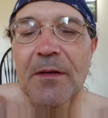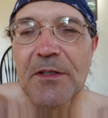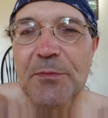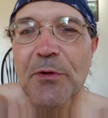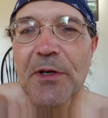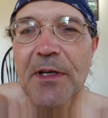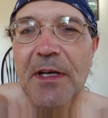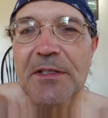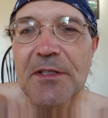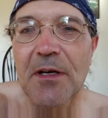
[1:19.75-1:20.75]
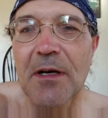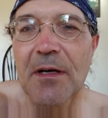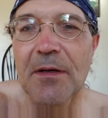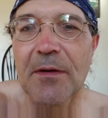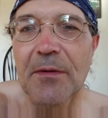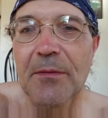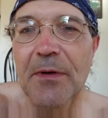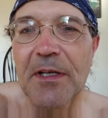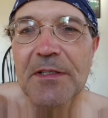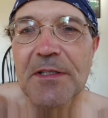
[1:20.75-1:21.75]
This morning I saw
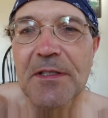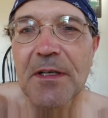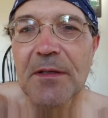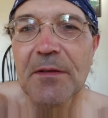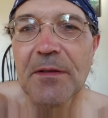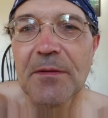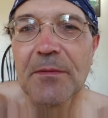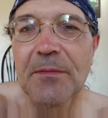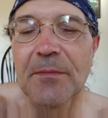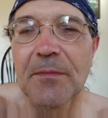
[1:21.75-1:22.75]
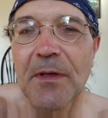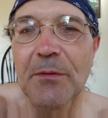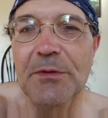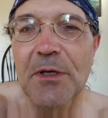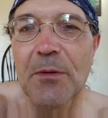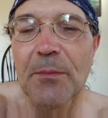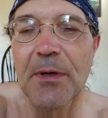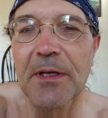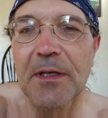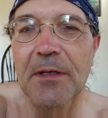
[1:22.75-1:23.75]
Ray's son. He was out
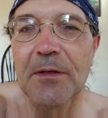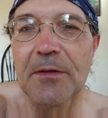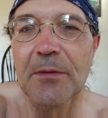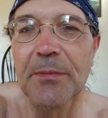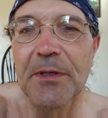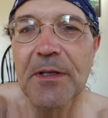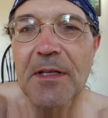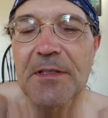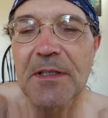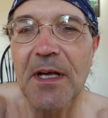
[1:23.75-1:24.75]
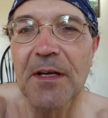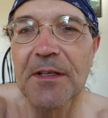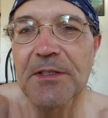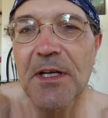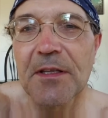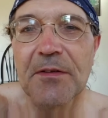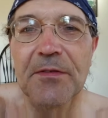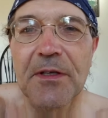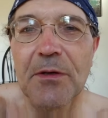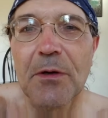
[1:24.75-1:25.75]
biking a little bit. That's the guy that shot the
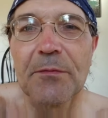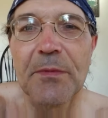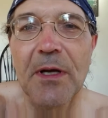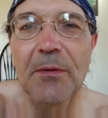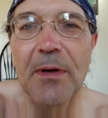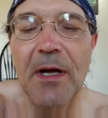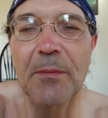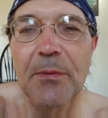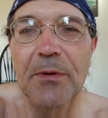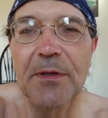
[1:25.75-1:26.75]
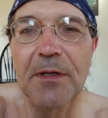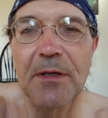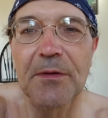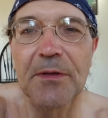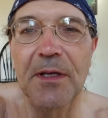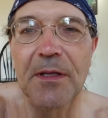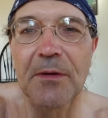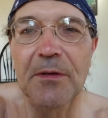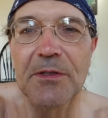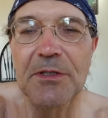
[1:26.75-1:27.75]
video of me at Rockport the other day
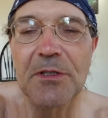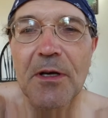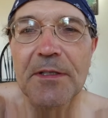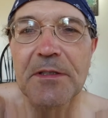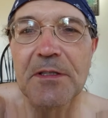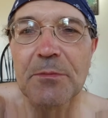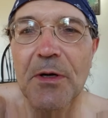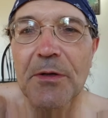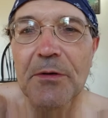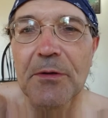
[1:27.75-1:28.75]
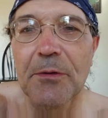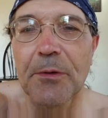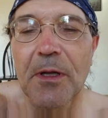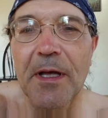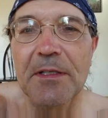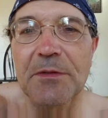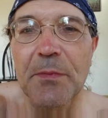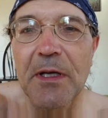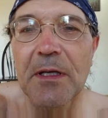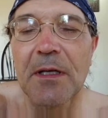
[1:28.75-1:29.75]
that just lost his mother, an old
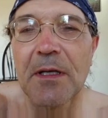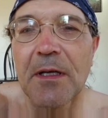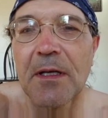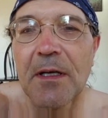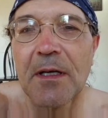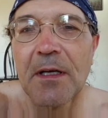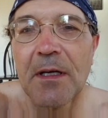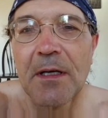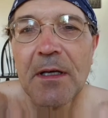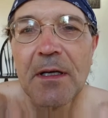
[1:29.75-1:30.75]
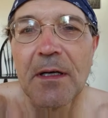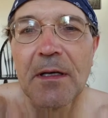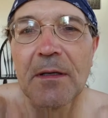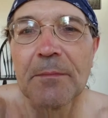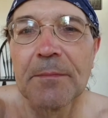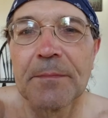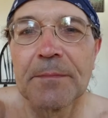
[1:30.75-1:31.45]
classmate. Here's